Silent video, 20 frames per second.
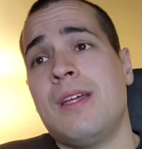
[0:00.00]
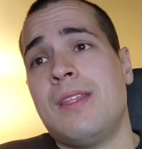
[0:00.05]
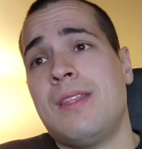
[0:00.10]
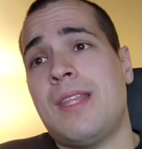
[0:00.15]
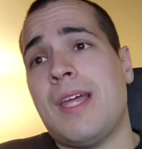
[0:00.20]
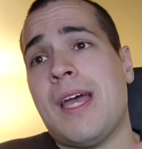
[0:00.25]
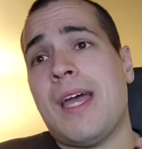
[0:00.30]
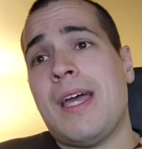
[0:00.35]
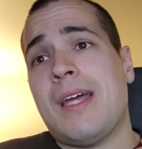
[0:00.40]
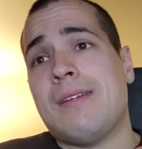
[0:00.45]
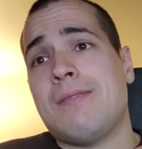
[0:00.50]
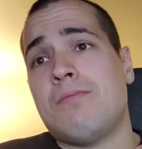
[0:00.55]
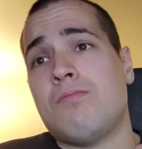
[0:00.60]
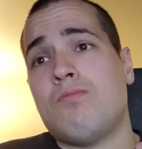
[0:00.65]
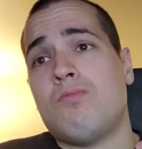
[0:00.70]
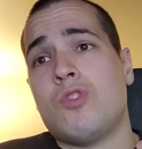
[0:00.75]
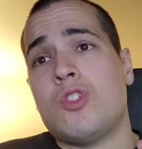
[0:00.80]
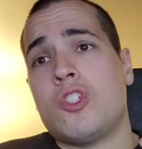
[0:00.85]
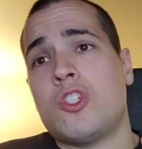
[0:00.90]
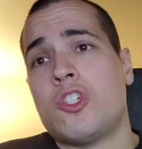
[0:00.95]
that
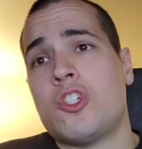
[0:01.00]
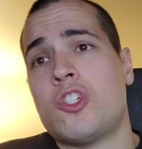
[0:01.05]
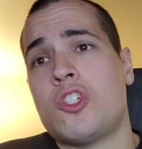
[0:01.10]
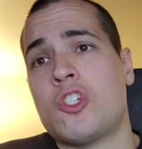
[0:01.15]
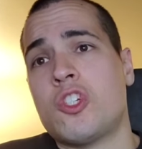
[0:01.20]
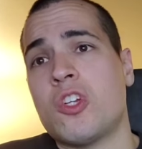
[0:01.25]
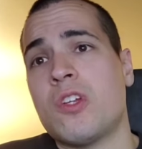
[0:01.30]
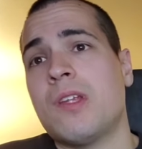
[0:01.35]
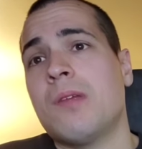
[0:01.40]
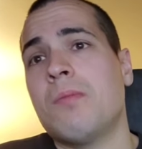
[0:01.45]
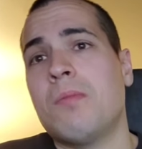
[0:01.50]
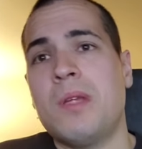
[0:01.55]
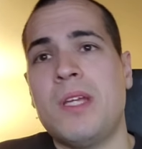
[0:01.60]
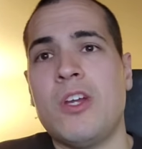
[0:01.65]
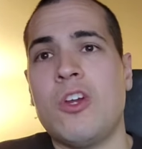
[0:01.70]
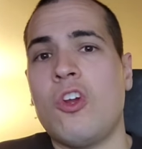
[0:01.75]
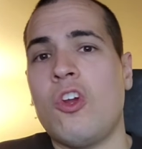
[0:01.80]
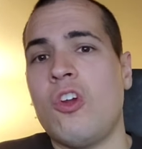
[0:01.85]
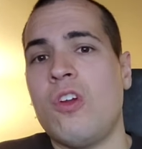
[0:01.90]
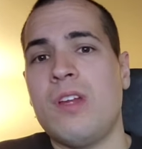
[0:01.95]
shouldn't be
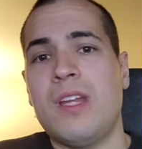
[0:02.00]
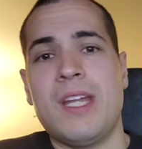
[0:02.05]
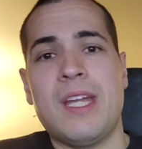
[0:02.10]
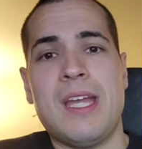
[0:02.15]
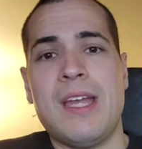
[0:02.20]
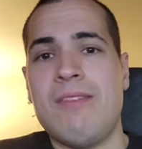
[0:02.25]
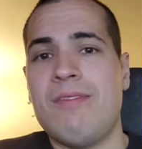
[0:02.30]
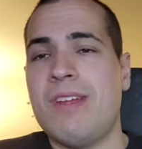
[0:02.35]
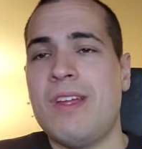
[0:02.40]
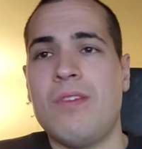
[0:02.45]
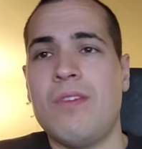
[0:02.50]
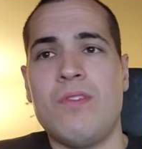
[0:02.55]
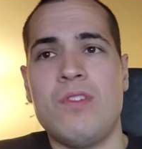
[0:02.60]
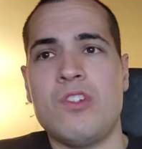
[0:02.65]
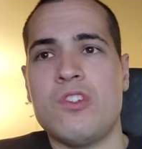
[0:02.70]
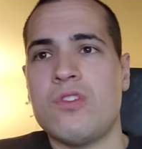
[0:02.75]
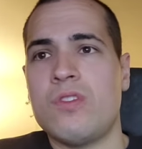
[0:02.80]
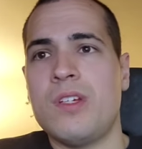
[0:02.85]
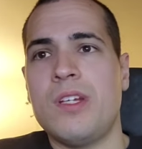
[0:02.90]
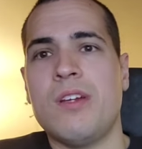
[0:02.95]
hurting heavy infantry,